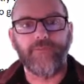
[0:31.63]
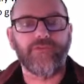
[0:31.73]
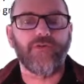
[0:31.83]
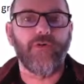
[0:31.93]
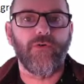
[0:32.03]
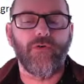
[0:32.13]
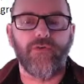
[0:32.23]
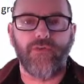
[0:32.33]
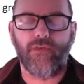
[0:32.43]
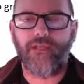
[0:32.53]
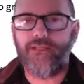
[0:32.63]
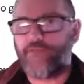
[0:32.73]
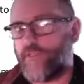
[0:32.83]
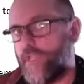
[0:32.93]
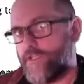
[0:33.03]
So the
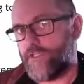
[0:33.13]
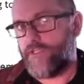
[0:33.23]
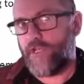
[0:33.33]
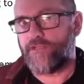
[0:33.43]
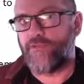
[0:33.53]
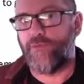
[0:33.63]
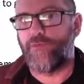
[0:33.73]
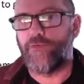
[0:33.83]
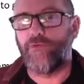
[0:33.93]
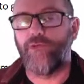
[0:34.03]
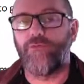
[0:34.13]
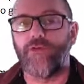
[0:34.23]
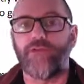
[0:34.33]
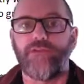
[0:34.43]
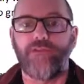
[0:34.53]
classification tasks we were doing
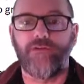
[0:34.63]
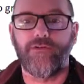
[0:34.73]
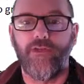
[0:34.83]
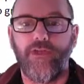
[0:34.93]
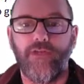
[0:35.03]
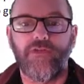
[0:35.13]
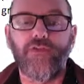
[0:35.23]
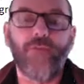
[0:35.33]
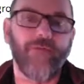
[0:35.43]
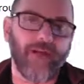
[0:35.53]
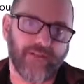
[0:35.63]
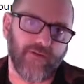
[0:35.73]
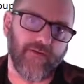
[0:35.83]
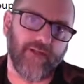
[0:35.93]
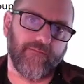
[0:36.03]
were considered supervised
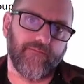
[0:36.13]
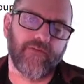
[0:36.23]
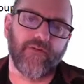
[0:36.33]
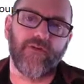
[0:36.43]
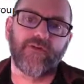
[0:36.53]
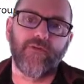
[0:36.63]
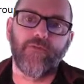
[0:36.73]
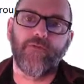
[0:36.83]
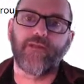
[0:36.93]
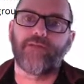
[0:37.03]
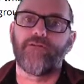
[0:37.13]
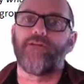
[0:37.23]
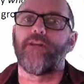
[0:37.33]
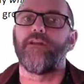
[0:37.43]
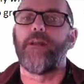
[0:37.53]
learning. So in supervised
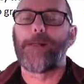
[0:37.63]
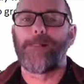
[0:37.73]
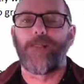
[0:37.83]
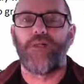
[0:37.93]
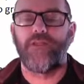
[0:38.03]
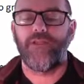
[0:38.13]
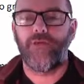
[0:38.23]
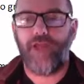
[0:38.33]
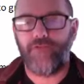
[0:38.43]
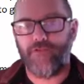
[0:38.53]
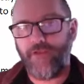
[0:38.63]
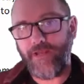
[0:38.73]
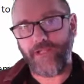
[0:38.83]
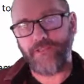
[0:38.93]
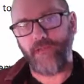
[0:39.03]
learning, you have a
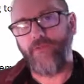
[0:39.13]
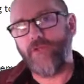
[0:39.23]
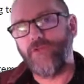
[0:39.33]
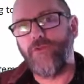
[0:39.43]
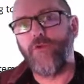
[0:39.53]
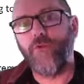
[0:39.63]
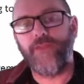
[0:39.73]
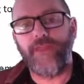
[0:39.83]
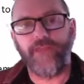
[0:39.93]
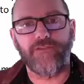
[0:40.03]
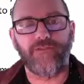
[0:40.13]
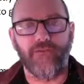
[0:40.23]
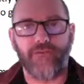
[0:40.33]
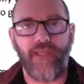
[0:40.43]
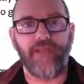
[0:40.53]
training set where you know what the
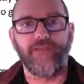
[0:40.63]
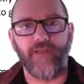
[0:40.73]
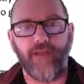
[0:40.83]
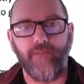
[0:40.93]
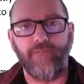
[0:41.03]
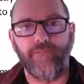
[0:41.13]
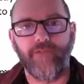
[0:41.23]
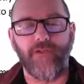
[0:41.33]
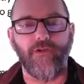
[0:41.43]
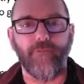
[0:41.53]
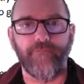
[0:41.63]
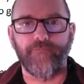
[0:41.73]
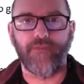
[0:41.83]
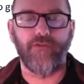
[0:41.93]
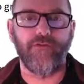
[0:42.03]
answer is ahead of time. So
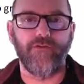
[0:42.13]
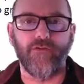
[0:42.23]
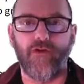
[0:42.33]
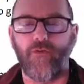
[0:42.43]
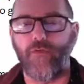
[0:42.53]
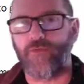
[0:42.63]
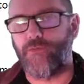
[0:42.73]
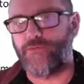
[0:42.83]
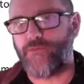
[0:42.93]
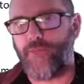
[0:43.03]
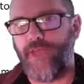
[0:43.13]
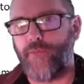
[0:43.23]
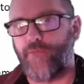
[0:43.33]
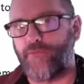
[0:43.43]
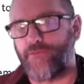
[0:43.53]
you know which ones are
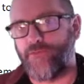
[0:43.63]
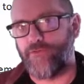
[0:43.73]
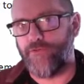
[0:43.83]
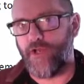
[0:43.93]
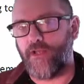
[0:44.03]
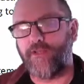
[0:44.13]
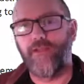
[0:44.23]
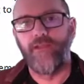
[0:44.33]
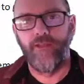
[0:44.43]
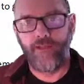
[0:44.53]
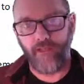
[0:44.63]
spam and which ones are not.